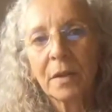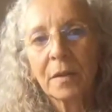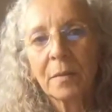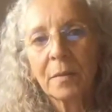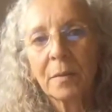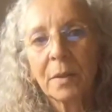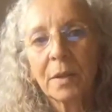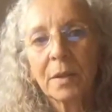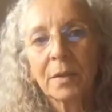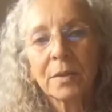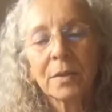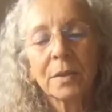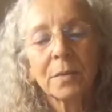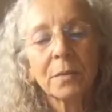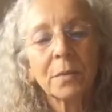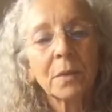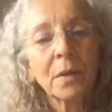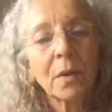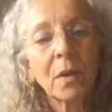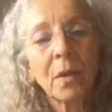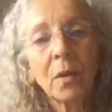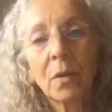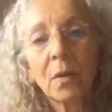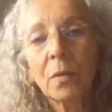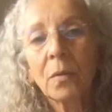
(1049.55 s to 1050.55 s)
because it will
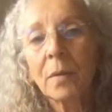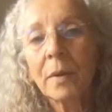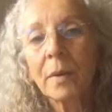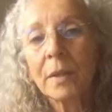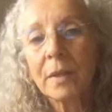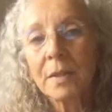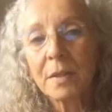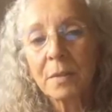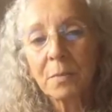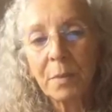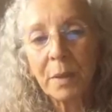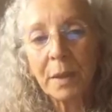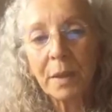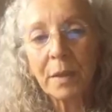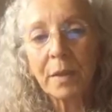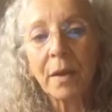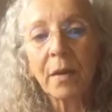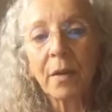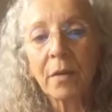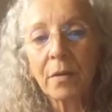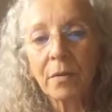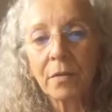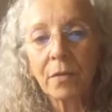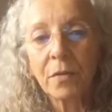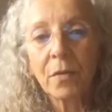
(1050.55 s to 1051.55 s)
always be
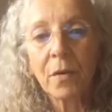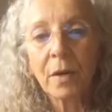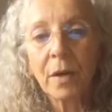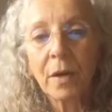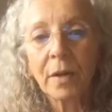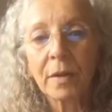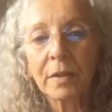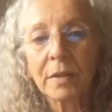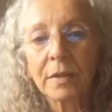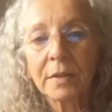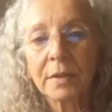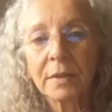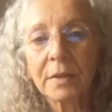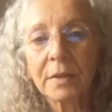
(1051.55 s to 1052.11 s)
there for us.